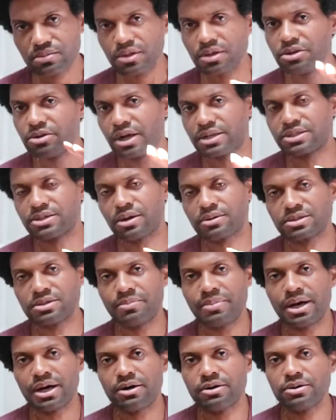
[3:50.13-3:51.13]
you know, I talked
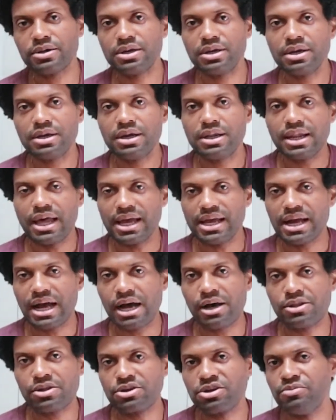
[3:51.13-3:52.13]
about, like,
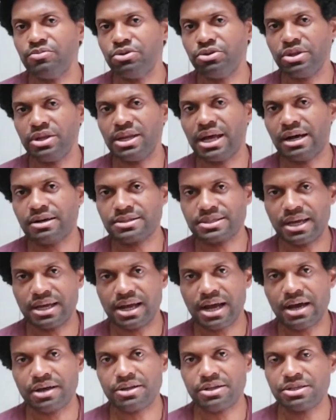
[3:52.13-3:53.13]
how the community now is,
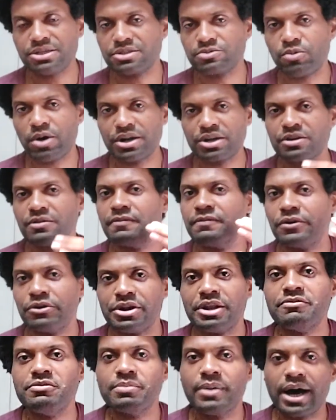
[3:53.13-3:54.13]
like, how they just want to
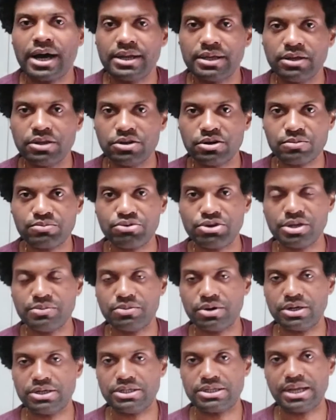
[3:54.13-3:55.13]
convert everybody, you know, pretty
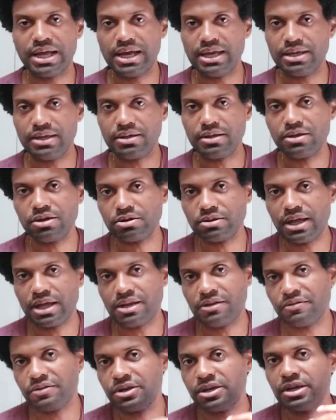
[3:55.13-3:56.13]
much. Like, you know,
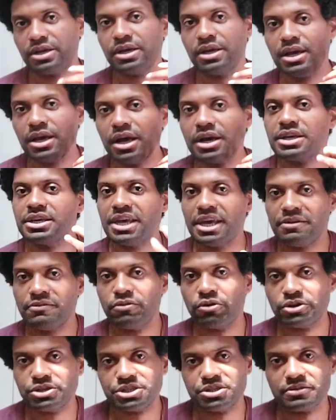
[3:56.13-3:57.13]
like, if they're a gay
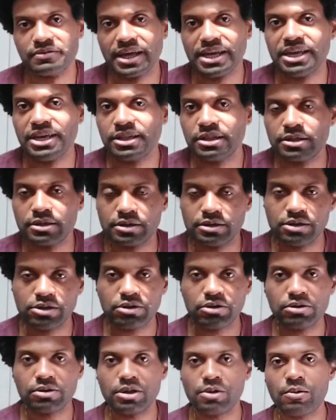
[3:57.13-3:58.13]
version of, like, Hitler, you
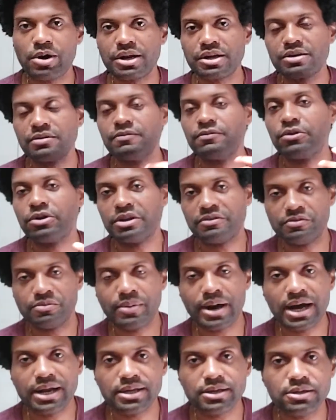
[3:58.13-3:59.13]
know, they want to convert
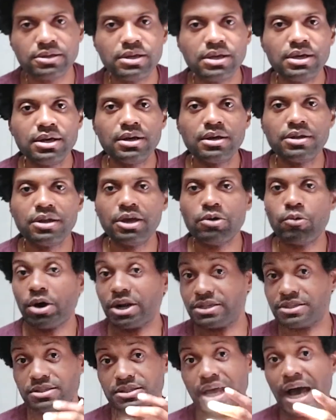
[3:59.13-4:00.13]
everybody. They want to,